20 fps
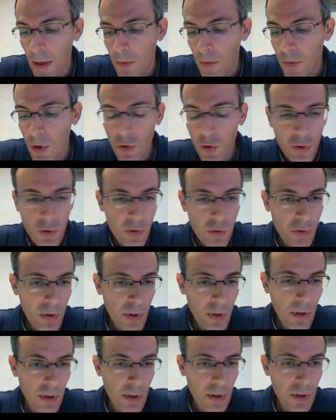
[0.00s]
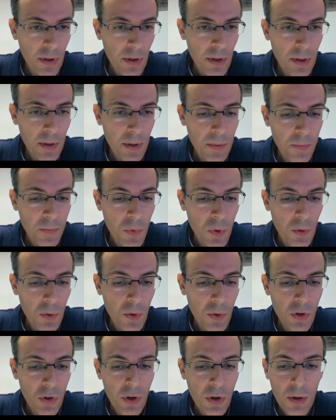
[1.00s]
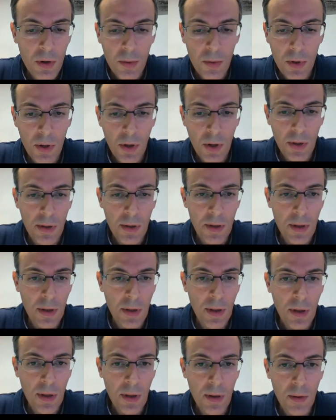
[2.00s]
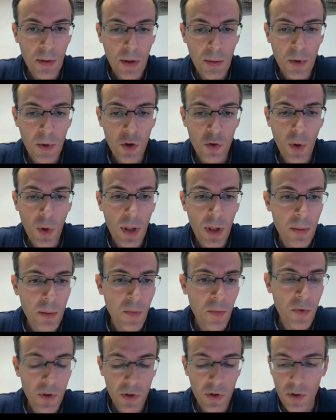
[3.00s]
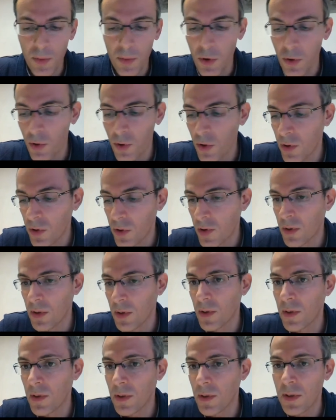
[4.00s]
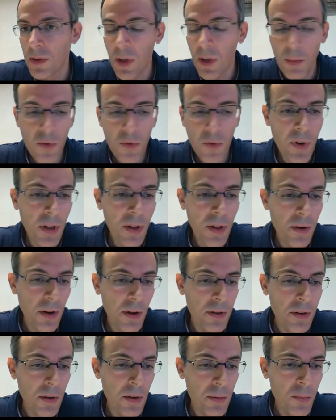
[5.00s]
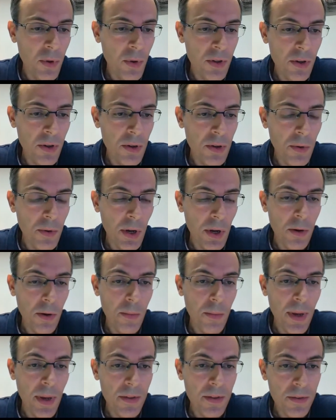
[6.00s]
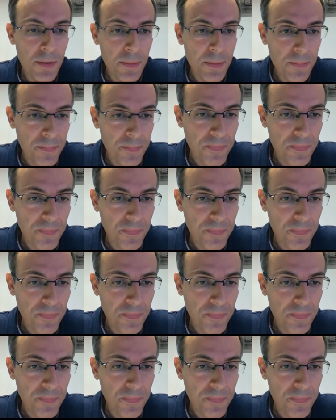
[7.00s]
features, which are much welcome for someone who uses Superfiler on a pretty regular basis.